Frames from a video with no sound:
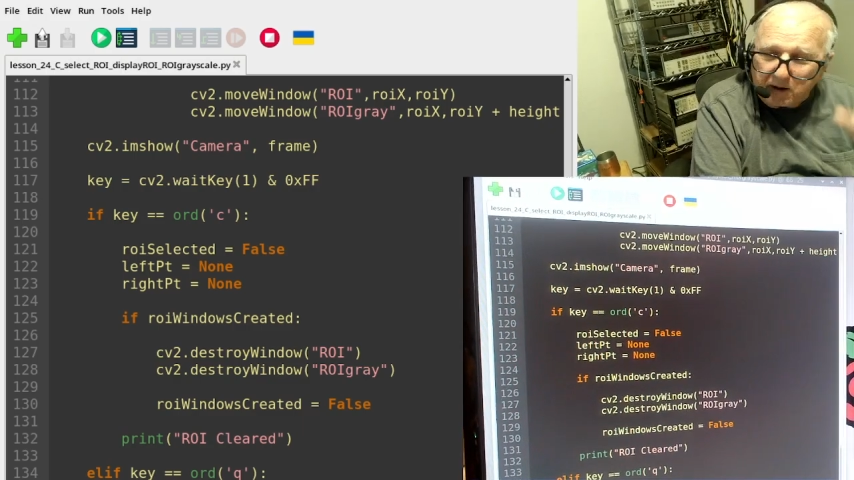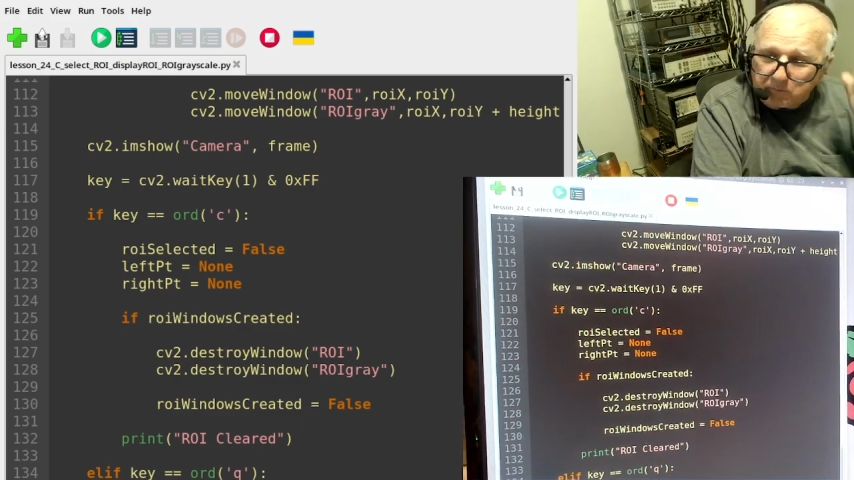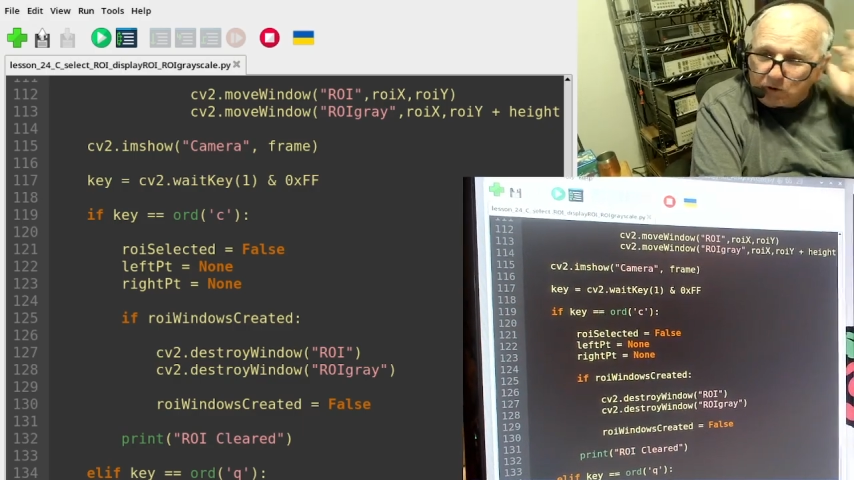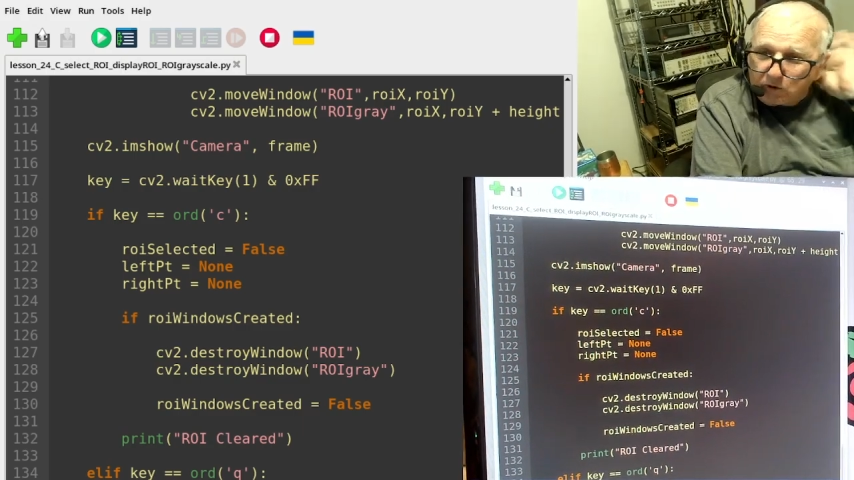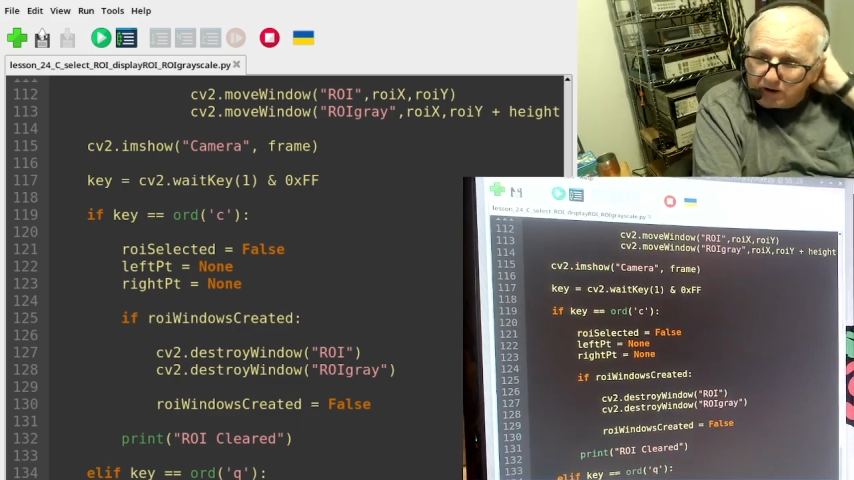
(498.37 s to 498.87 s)

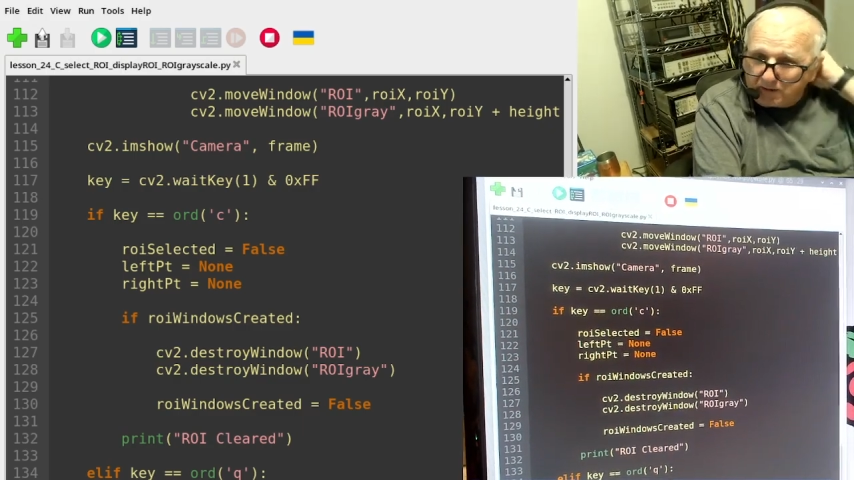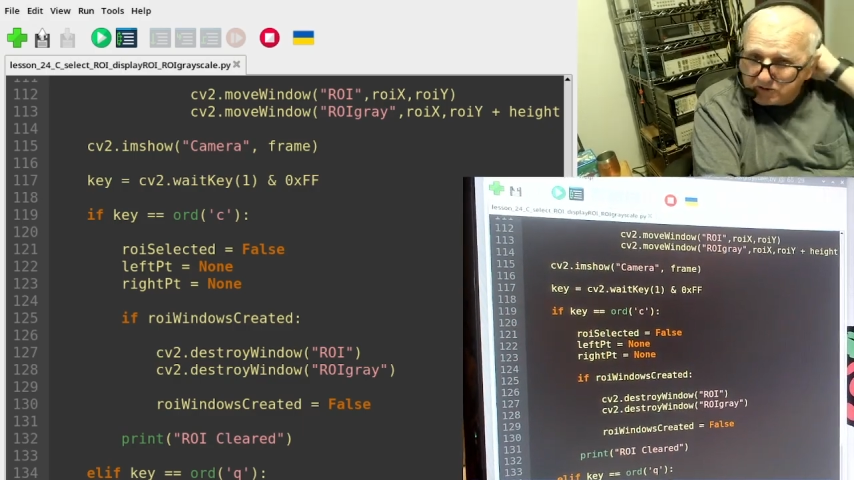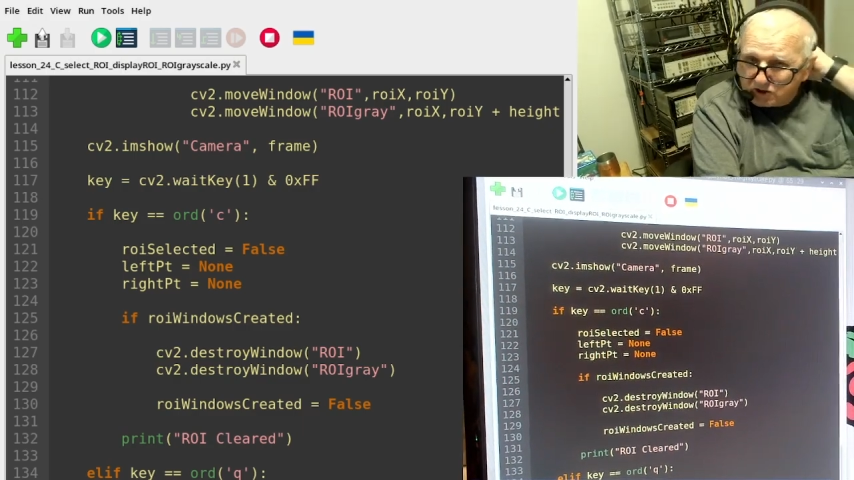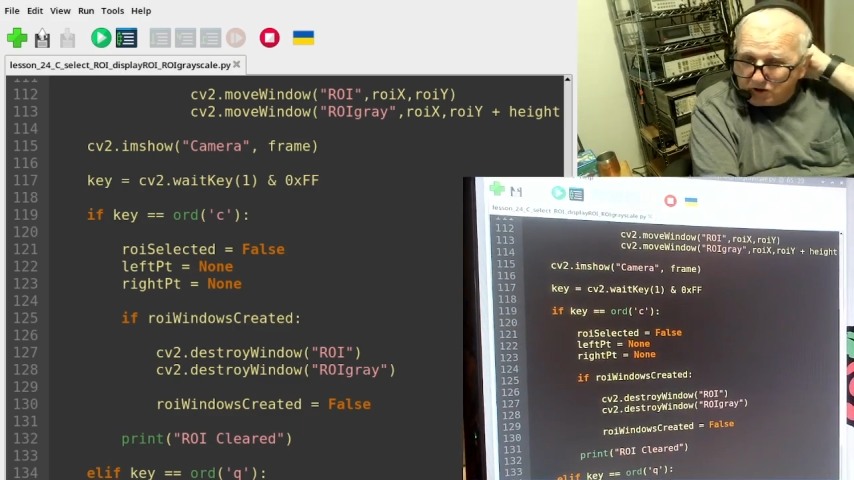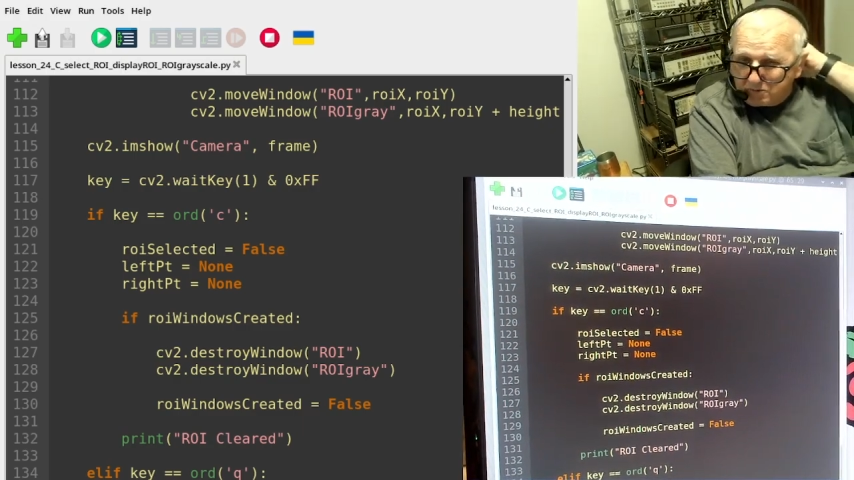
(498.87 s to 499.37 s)
program's
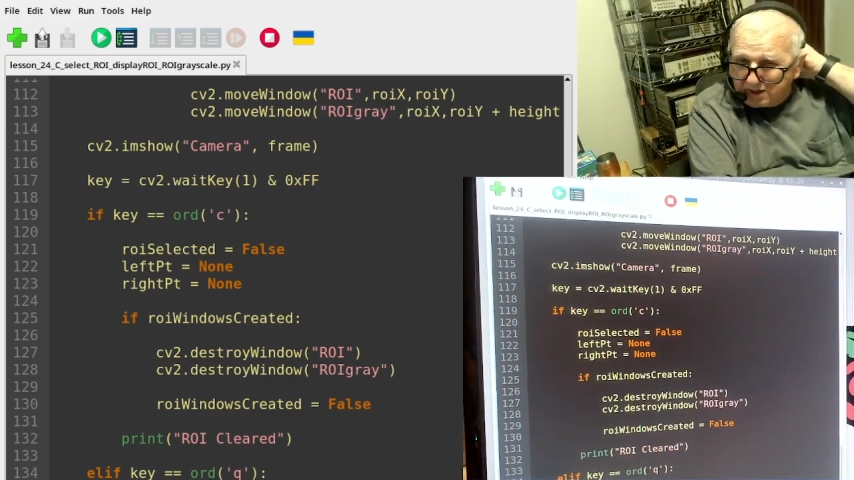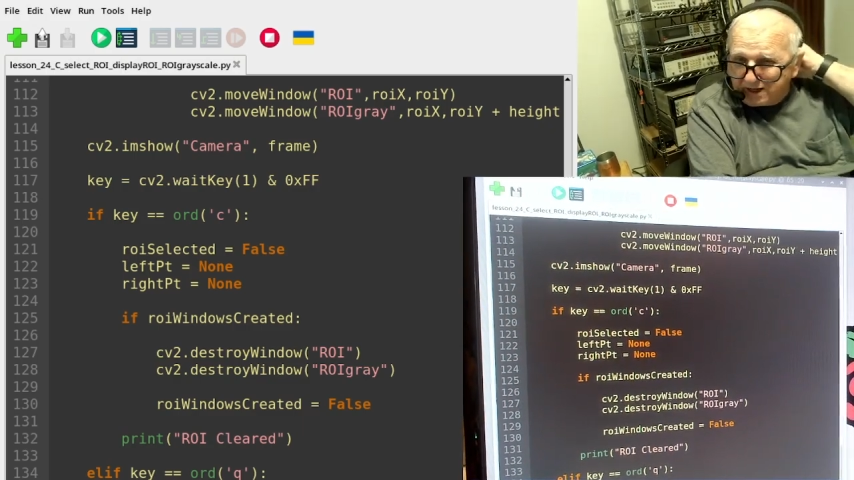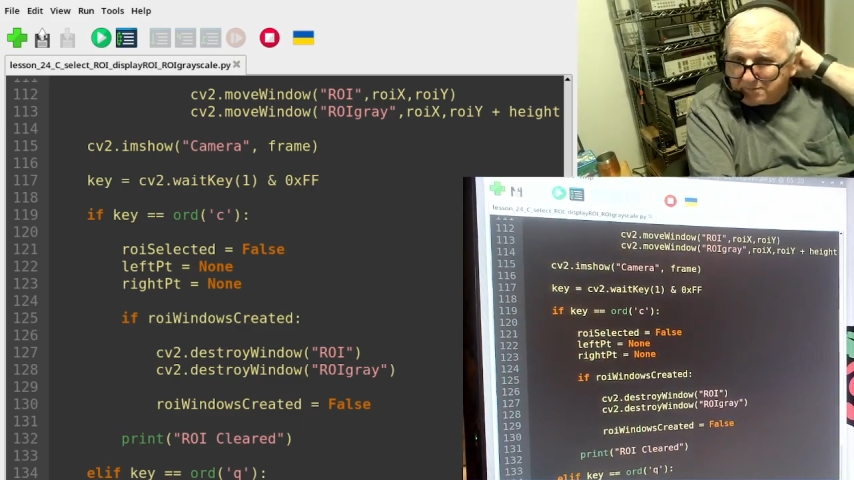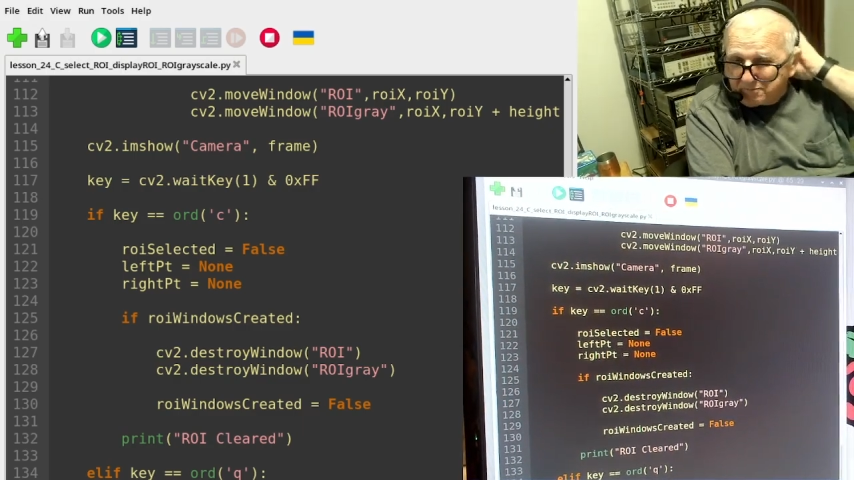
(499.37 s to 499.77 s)
terminated.